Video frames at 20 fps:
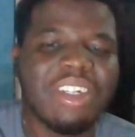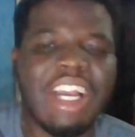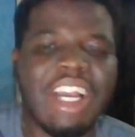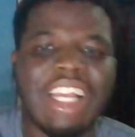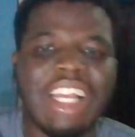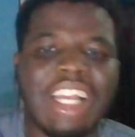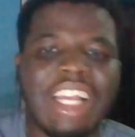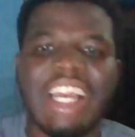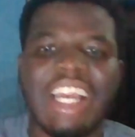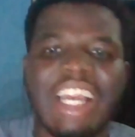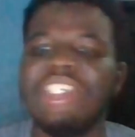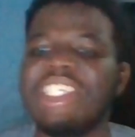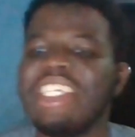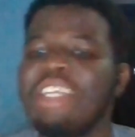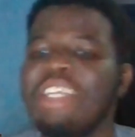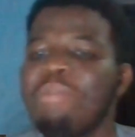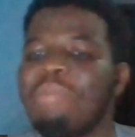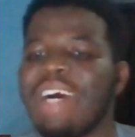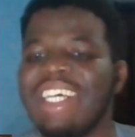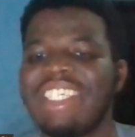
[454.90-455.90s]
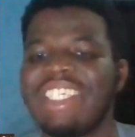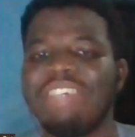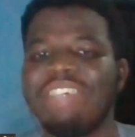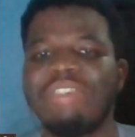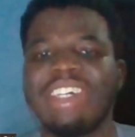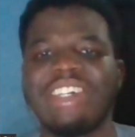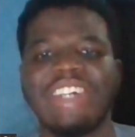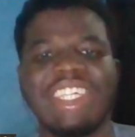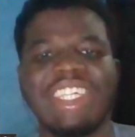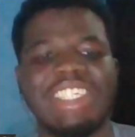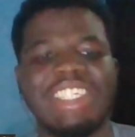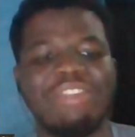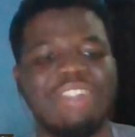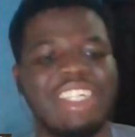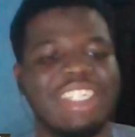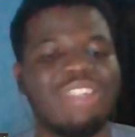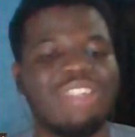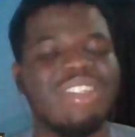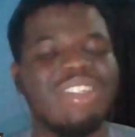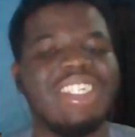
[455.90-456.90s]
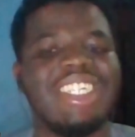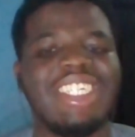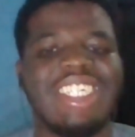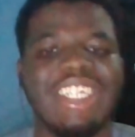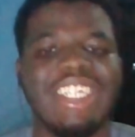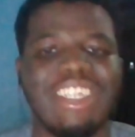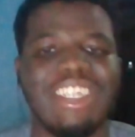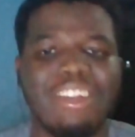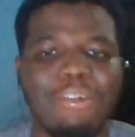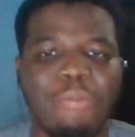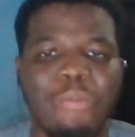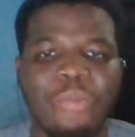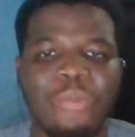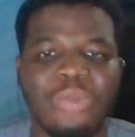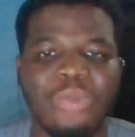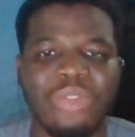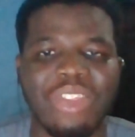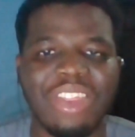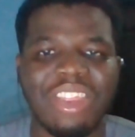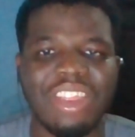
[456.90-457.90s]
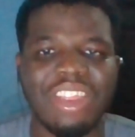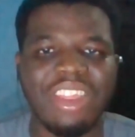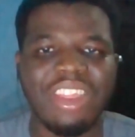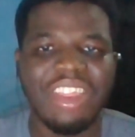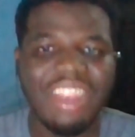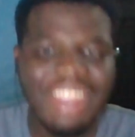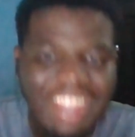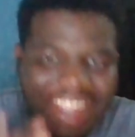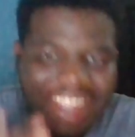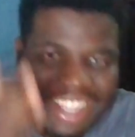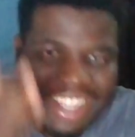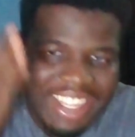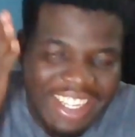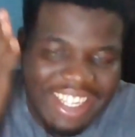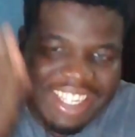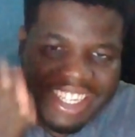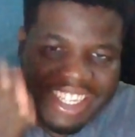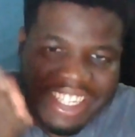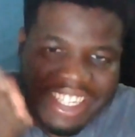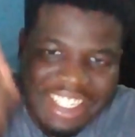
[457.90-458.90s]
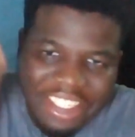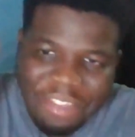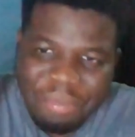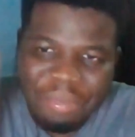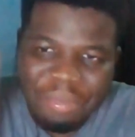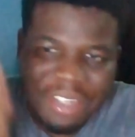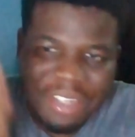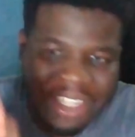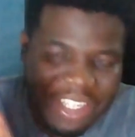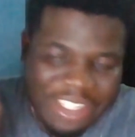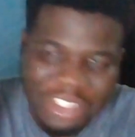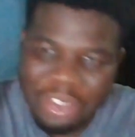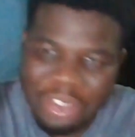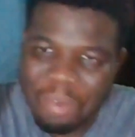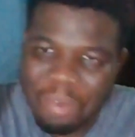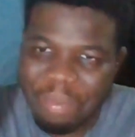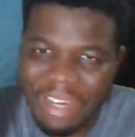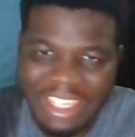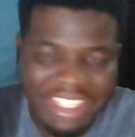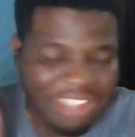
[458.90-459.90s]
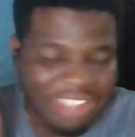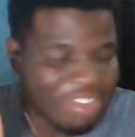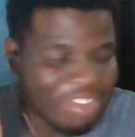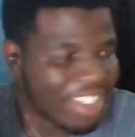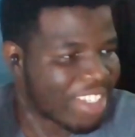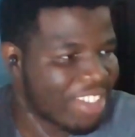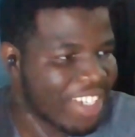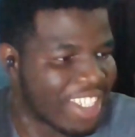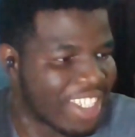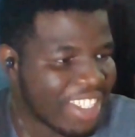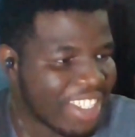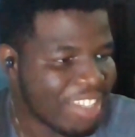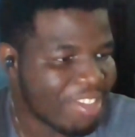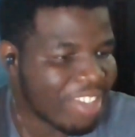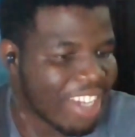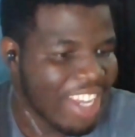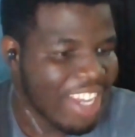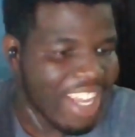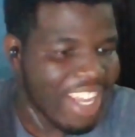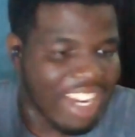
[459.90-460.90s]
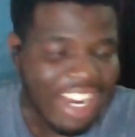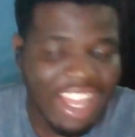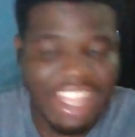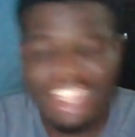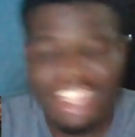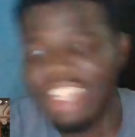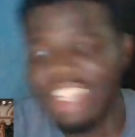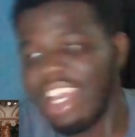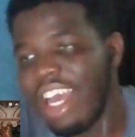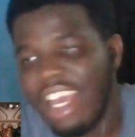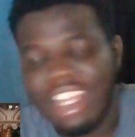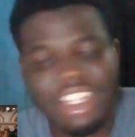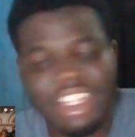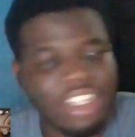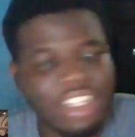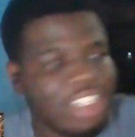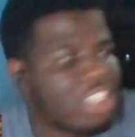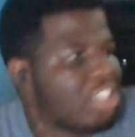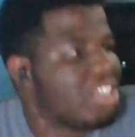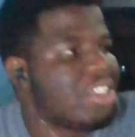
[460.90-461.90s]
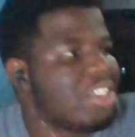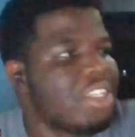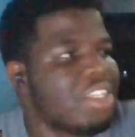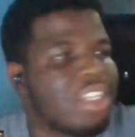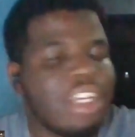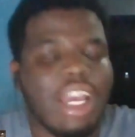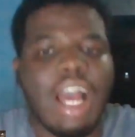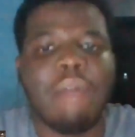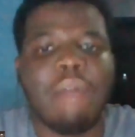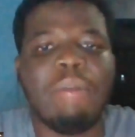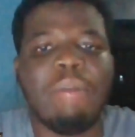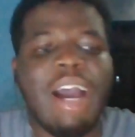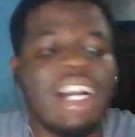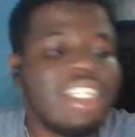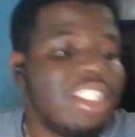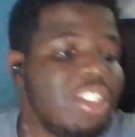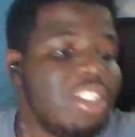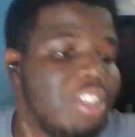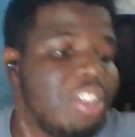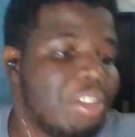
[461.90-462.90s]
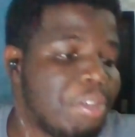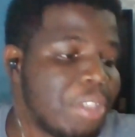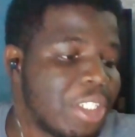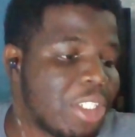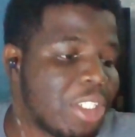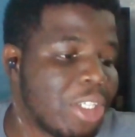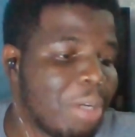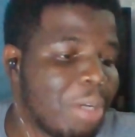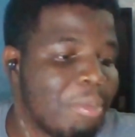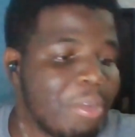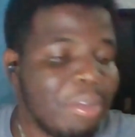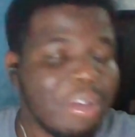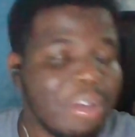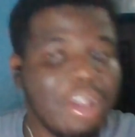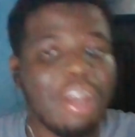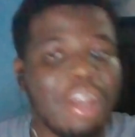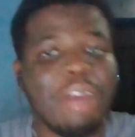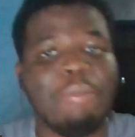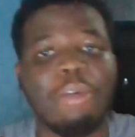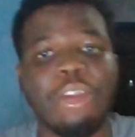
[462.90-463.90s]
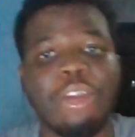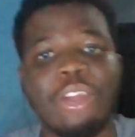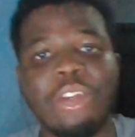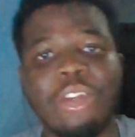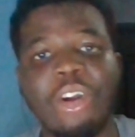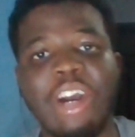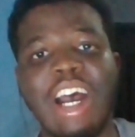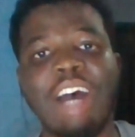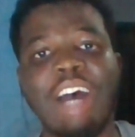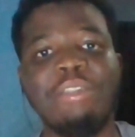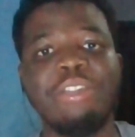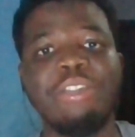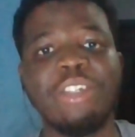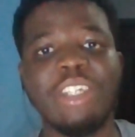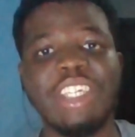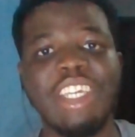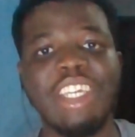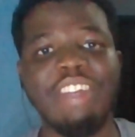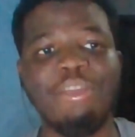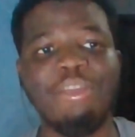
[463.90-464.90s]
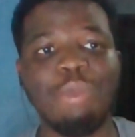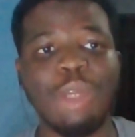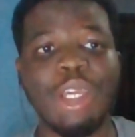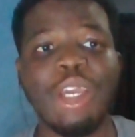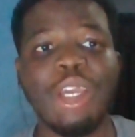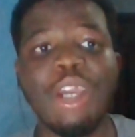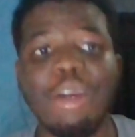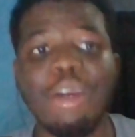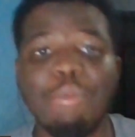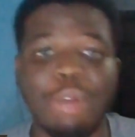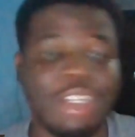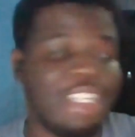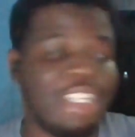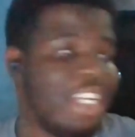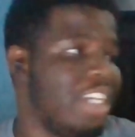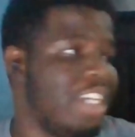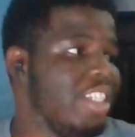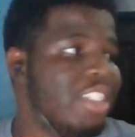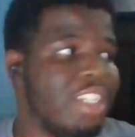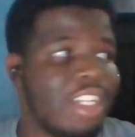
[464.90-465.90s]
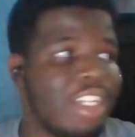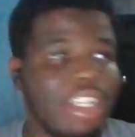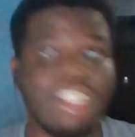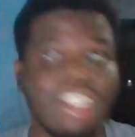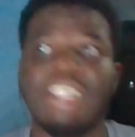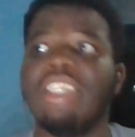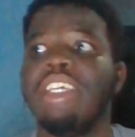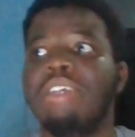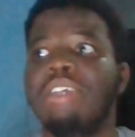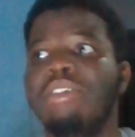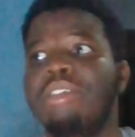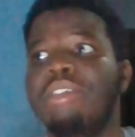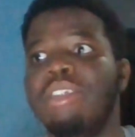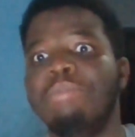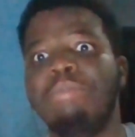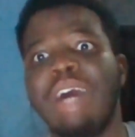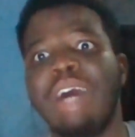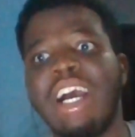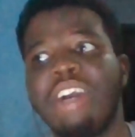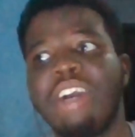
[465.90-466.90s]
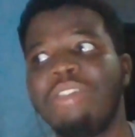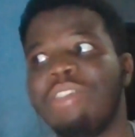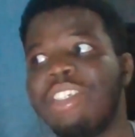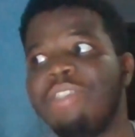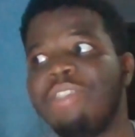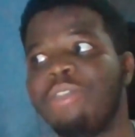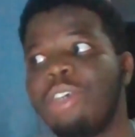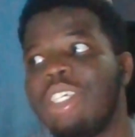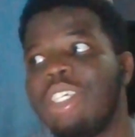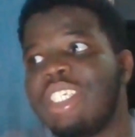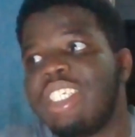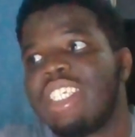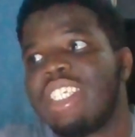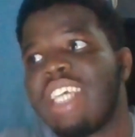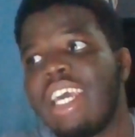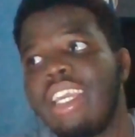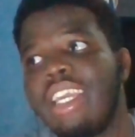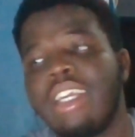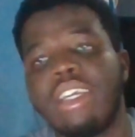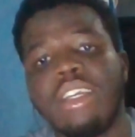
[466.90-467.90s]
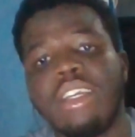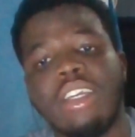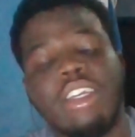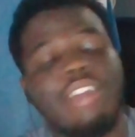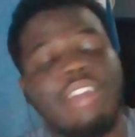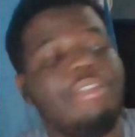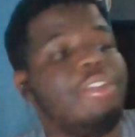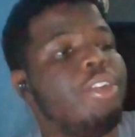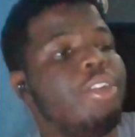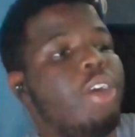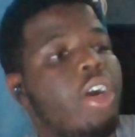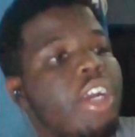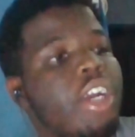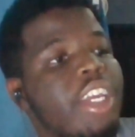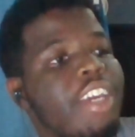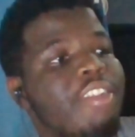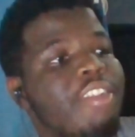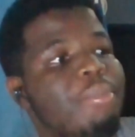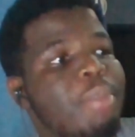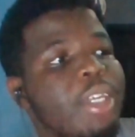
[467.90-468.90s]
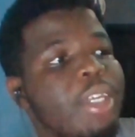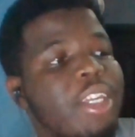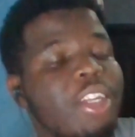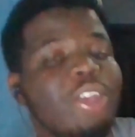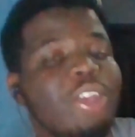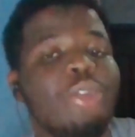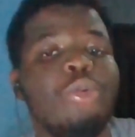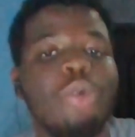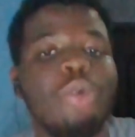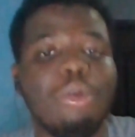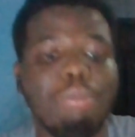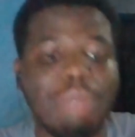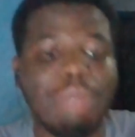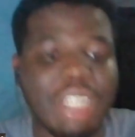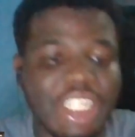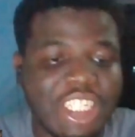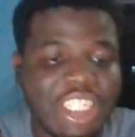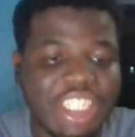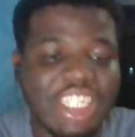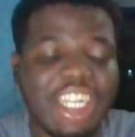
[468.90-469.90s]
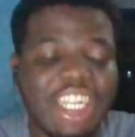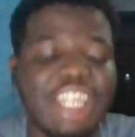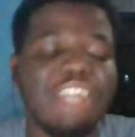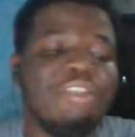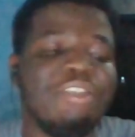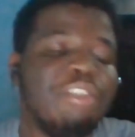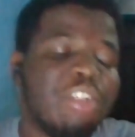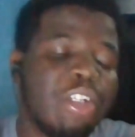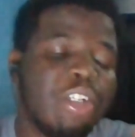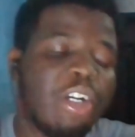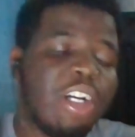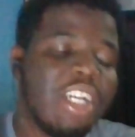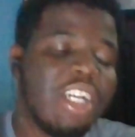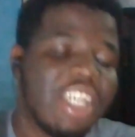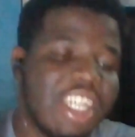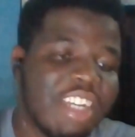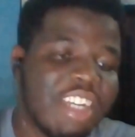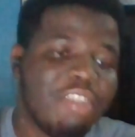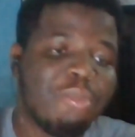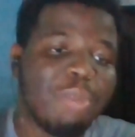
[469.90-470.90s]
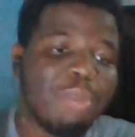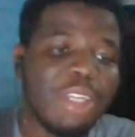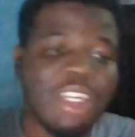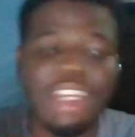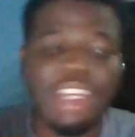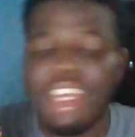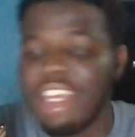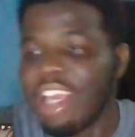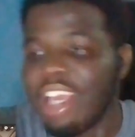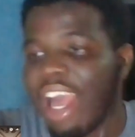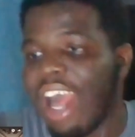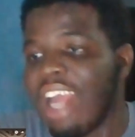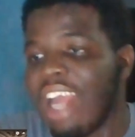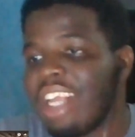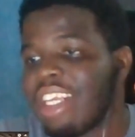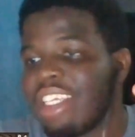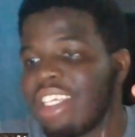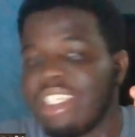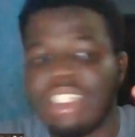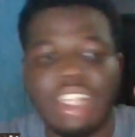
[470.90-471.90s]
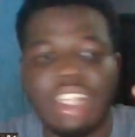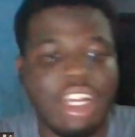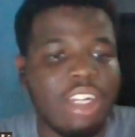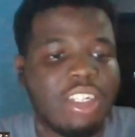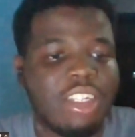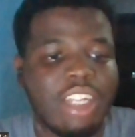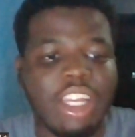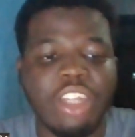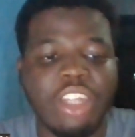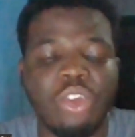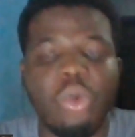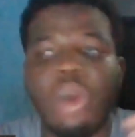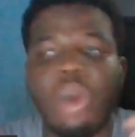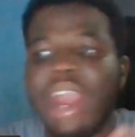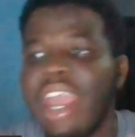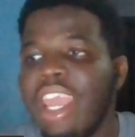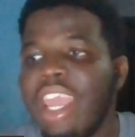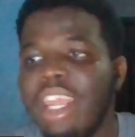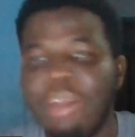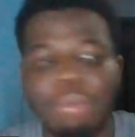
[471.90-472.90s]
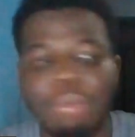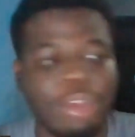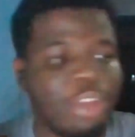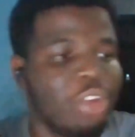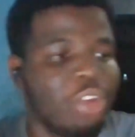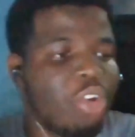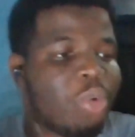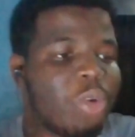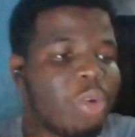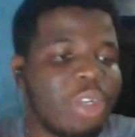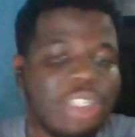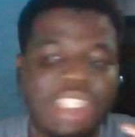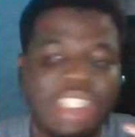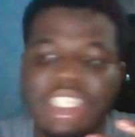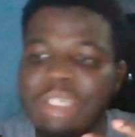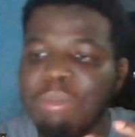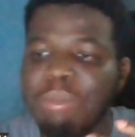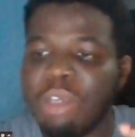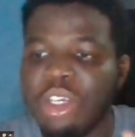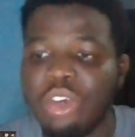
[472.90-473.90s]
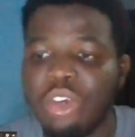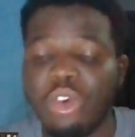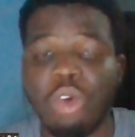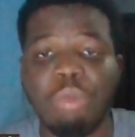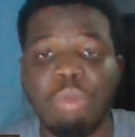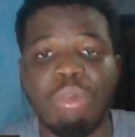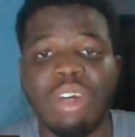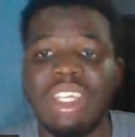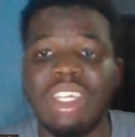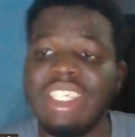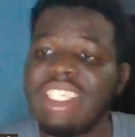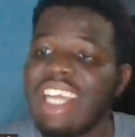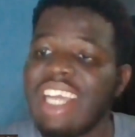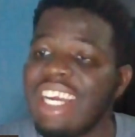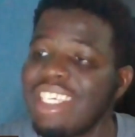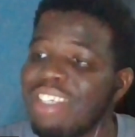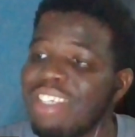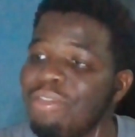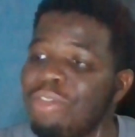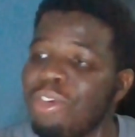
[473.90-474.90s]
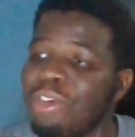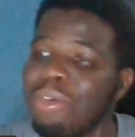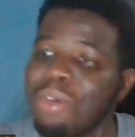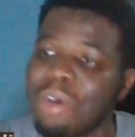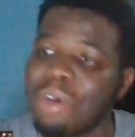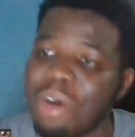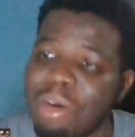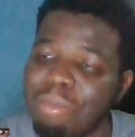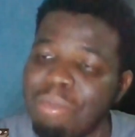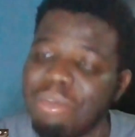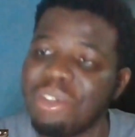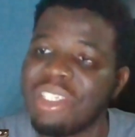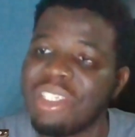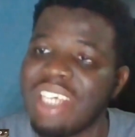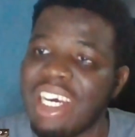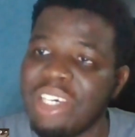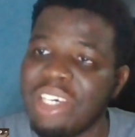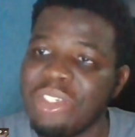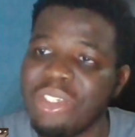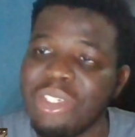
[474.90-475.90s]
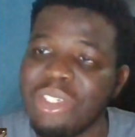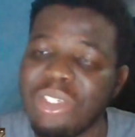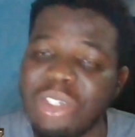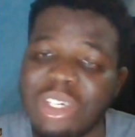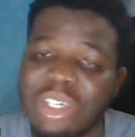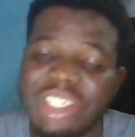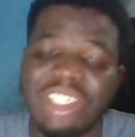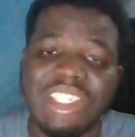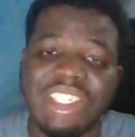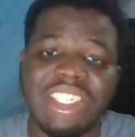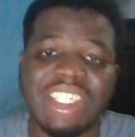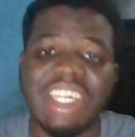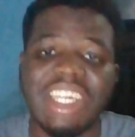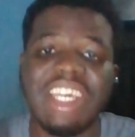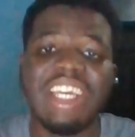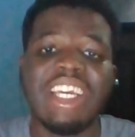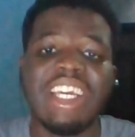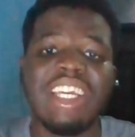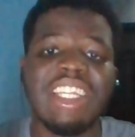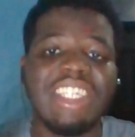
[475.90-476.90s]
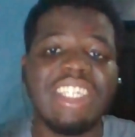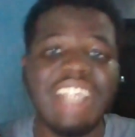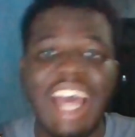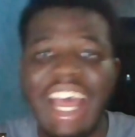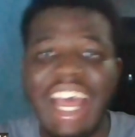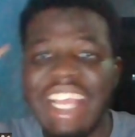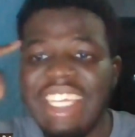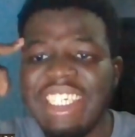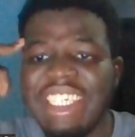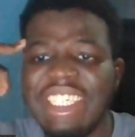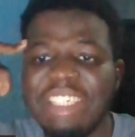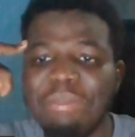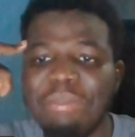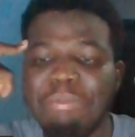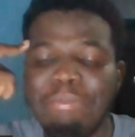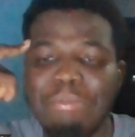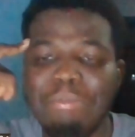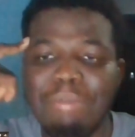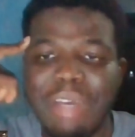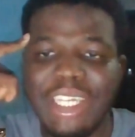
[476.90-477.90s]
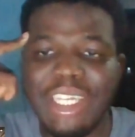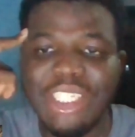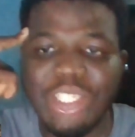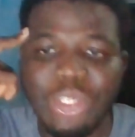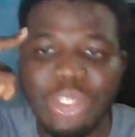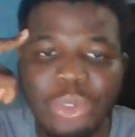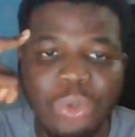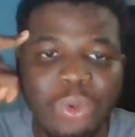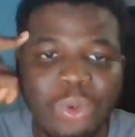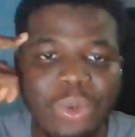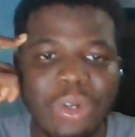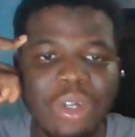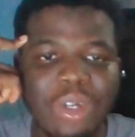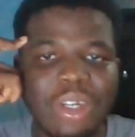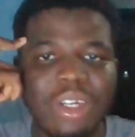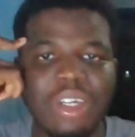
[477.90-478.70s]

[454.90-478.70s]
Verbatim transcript: Hey, can you see the passive aggressiveness with this shit? He is being so passive aggressive. Like, yeah, you, I'm asking you for something, but you don't have to give me. But then, in the back of his voice is like, if you don't give me, you a bitch. If you don't give me, I, th- then you hate me. You don't want to see me grow. But he's asking for a couple thousand dollars. That is mental.